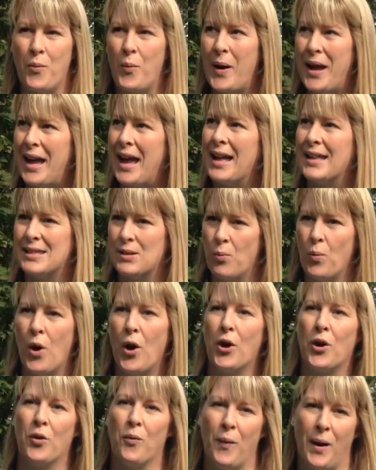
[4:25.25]
We had to
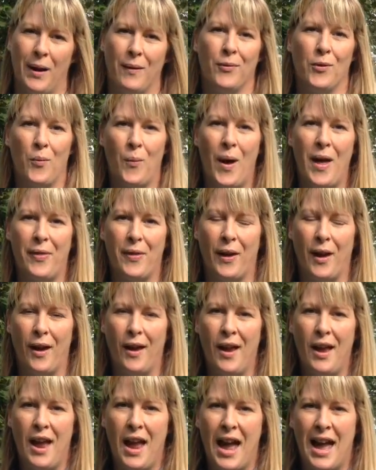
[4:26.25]
work around the weather,
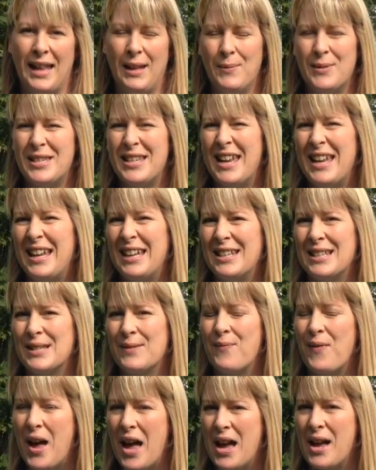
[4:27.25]
and it was taking us
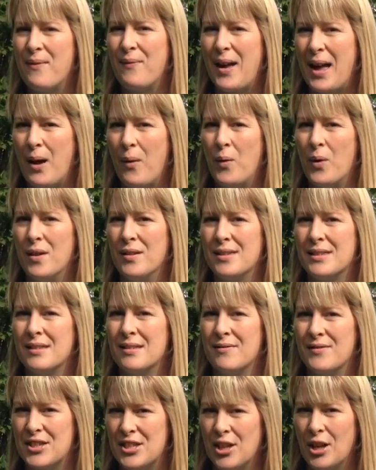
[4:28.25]
5 hours
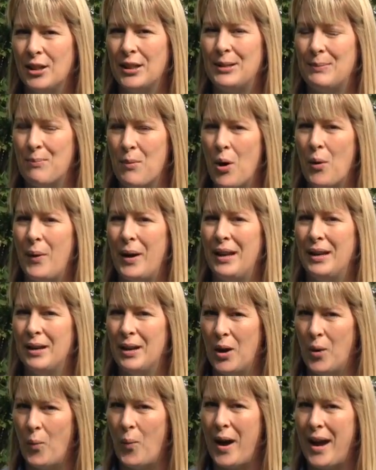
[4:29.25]
solid mowing
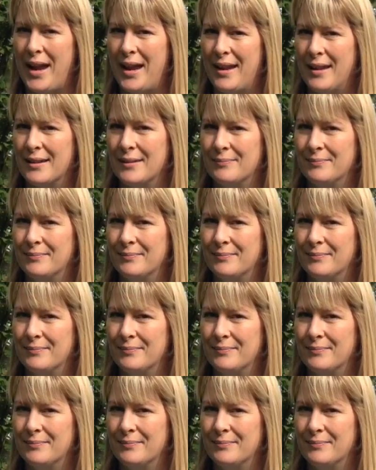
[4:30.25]
a week.